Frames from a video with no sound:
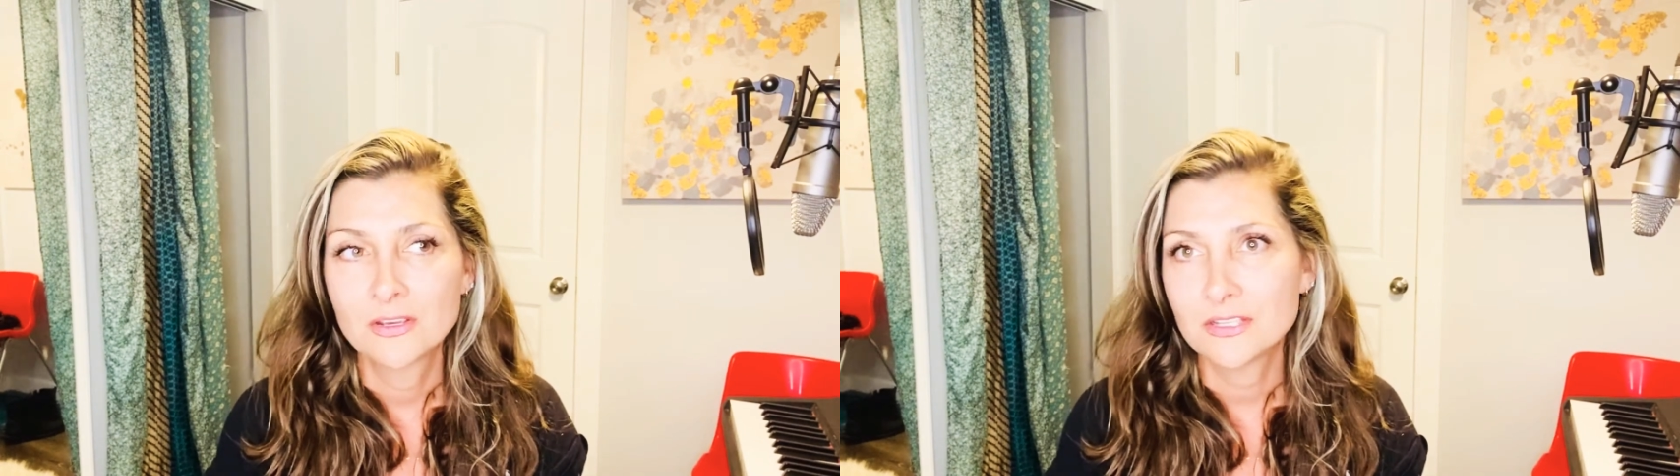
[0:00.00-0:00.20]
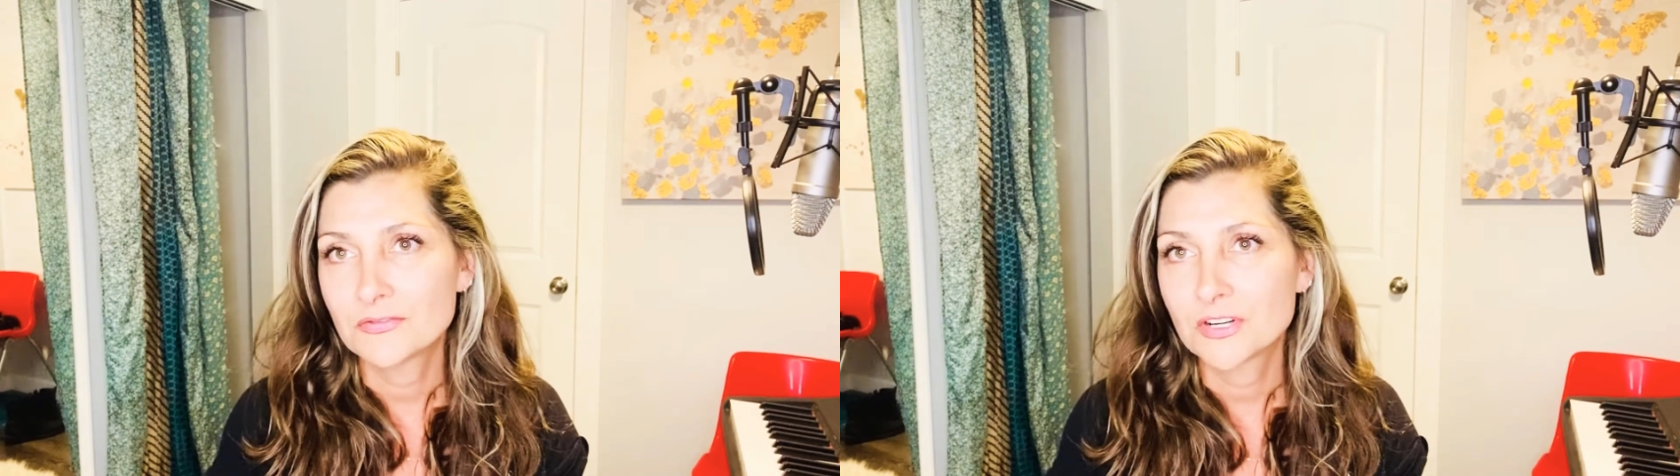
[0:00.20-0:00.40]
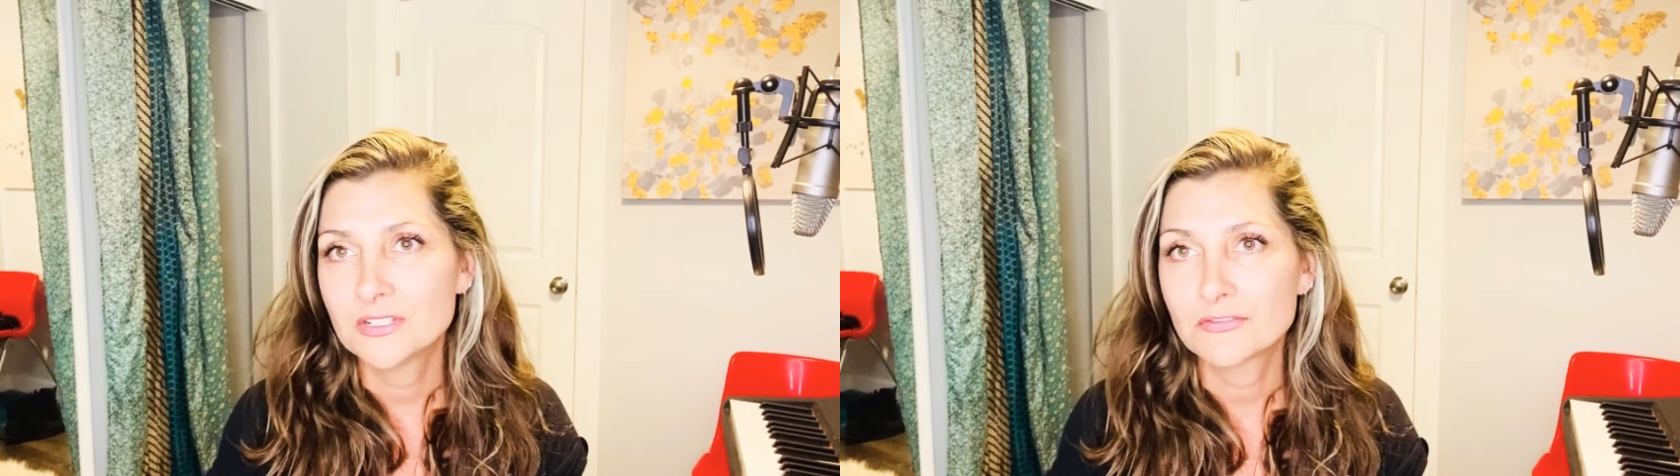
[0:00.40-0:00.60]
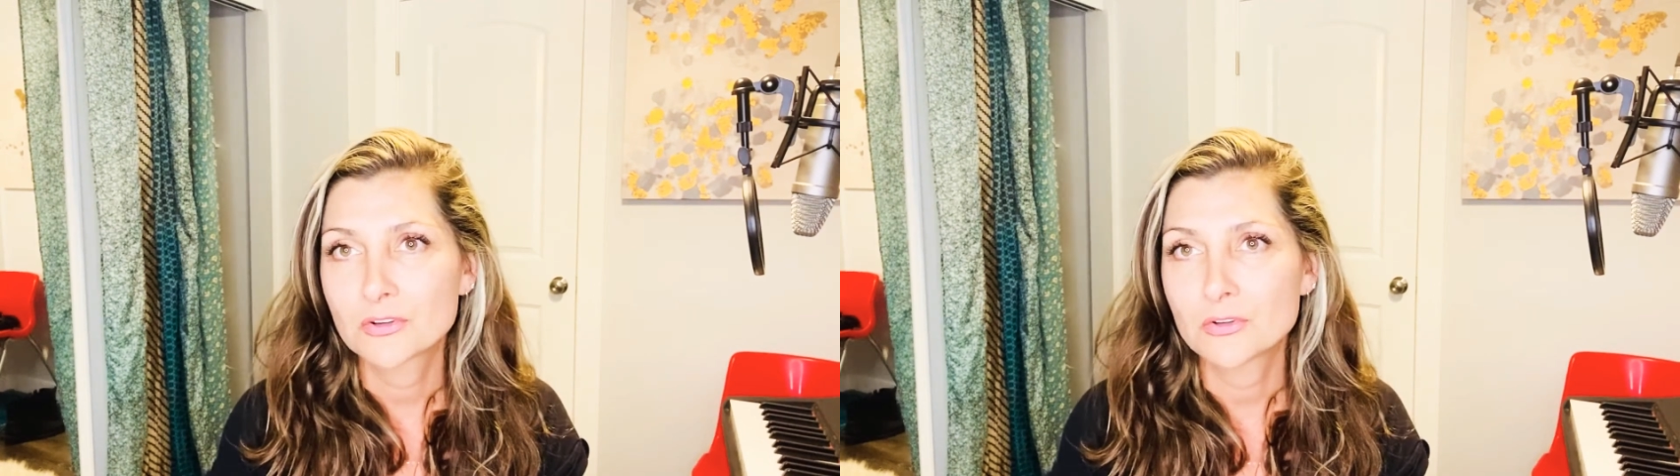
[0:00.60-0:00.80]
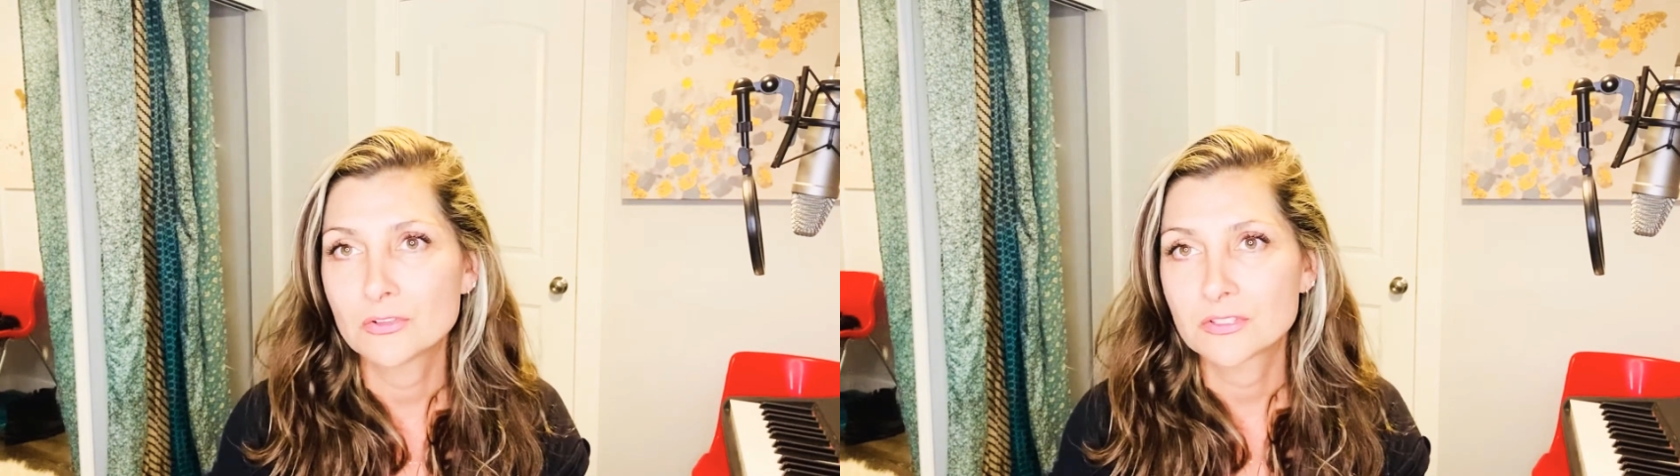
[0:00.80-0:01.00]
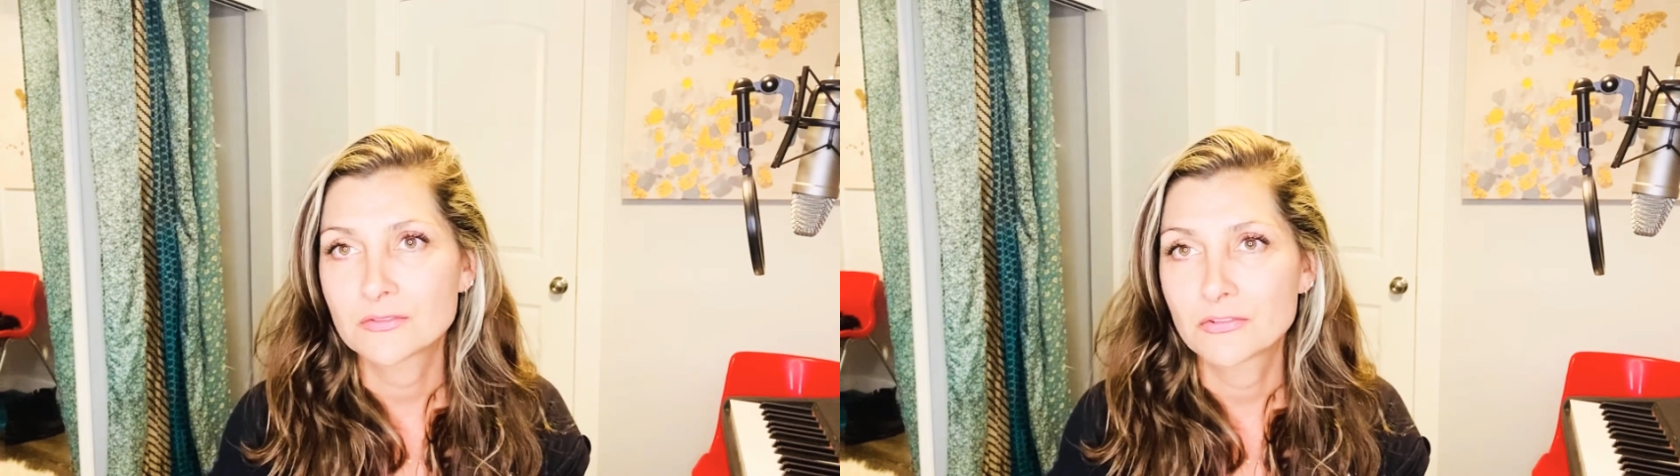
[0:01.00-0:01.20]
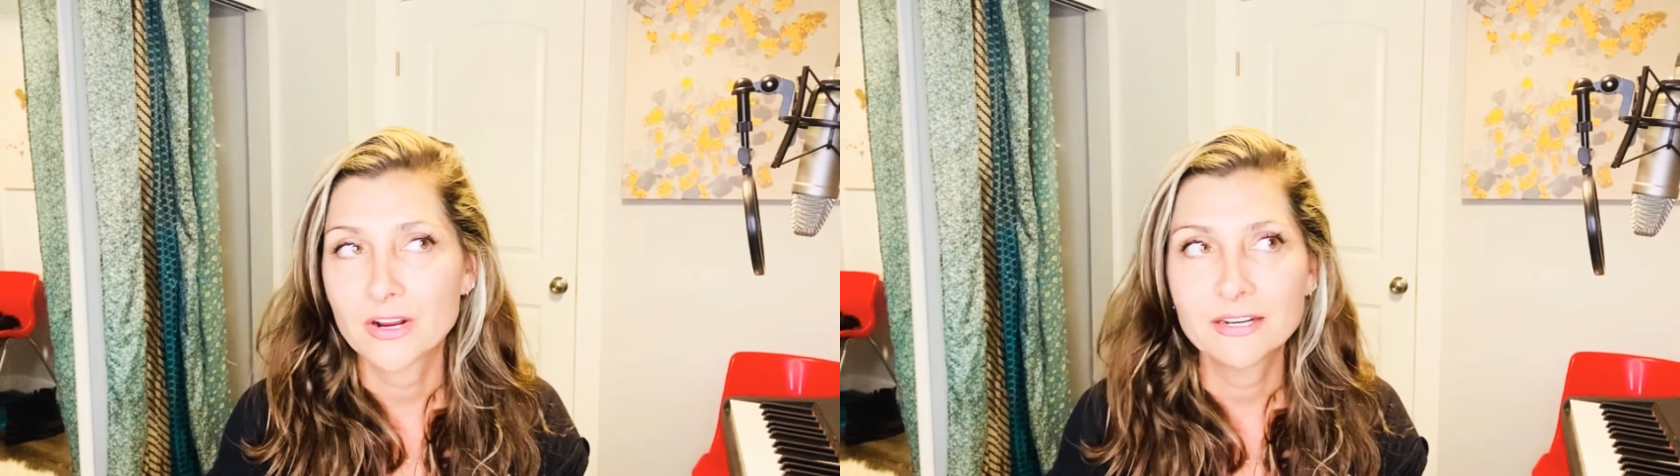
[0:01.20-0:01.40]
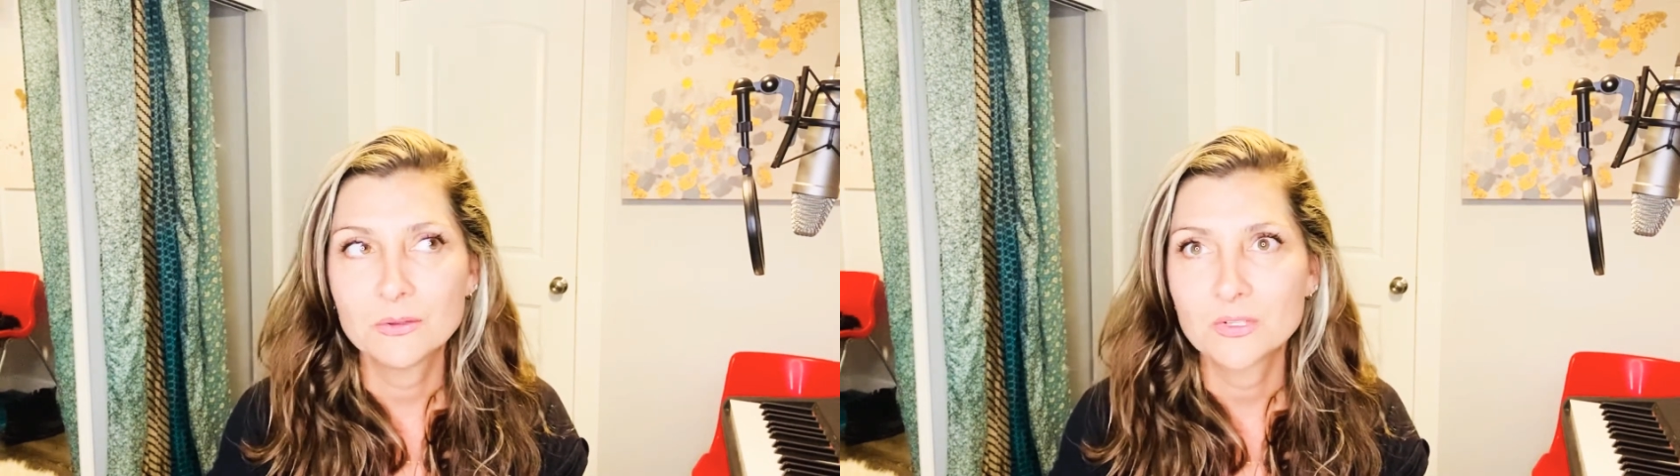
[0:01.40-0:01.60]
It's very difficult for
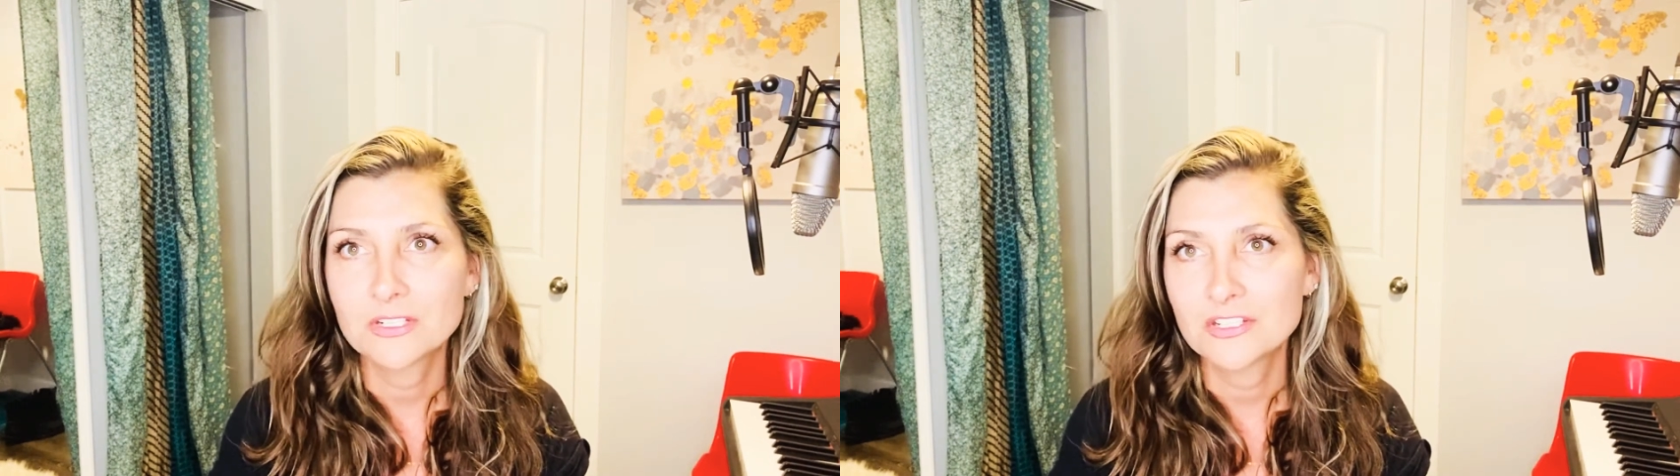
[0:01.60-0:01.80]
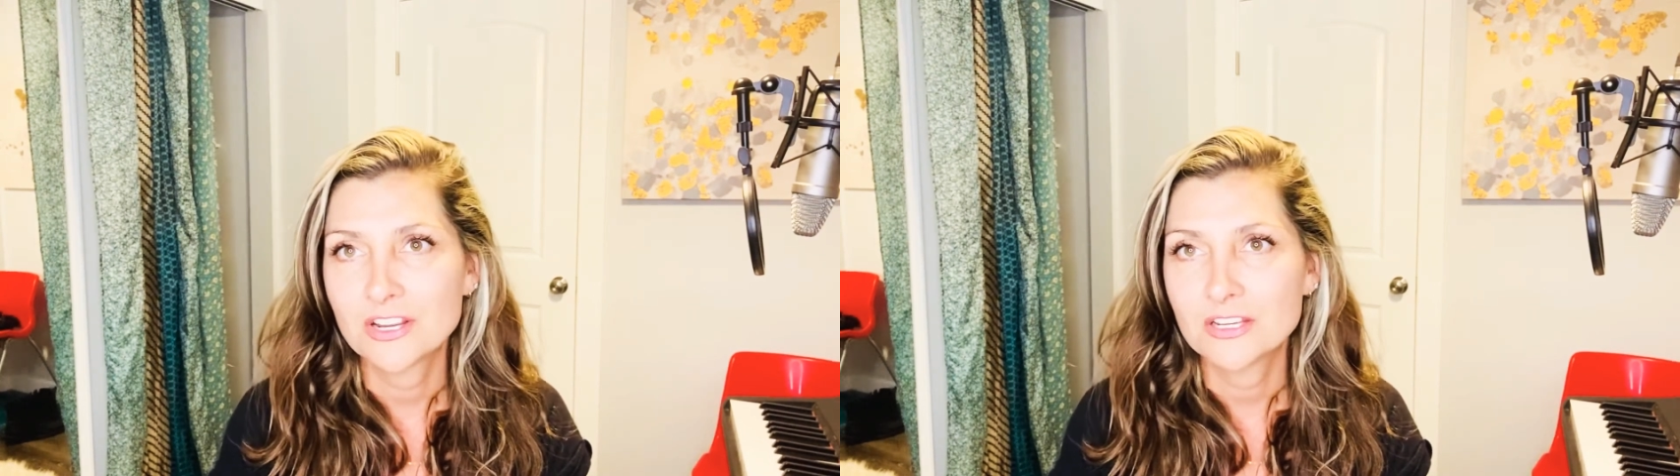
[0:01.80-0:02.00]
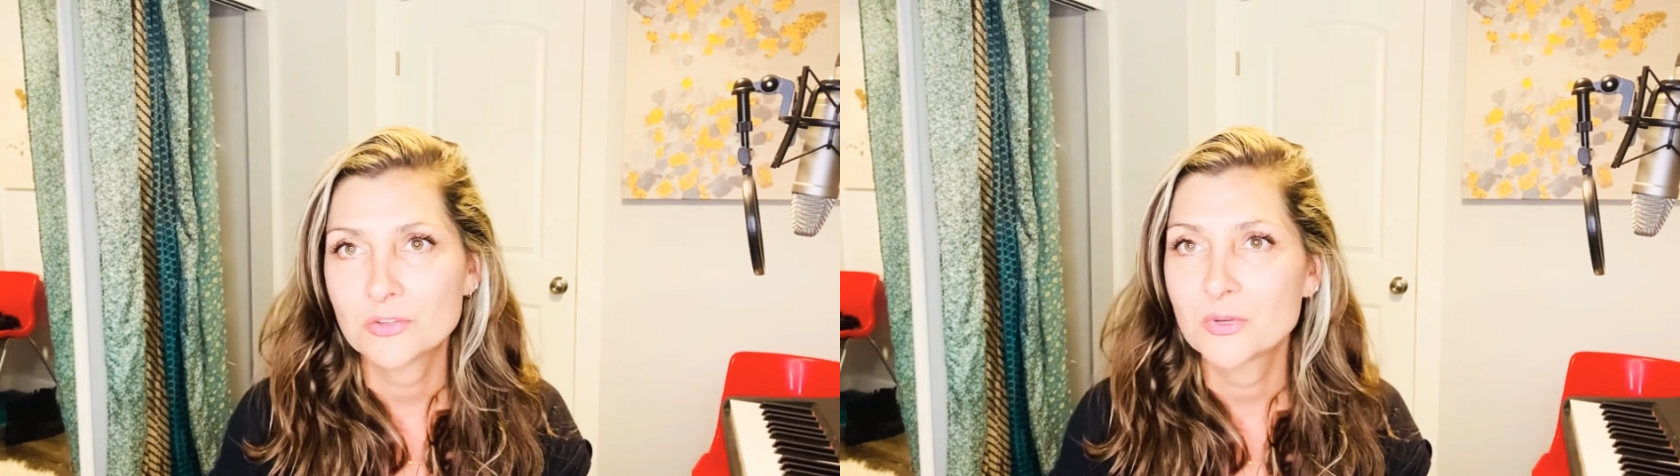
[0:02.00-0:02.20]
anyone to change,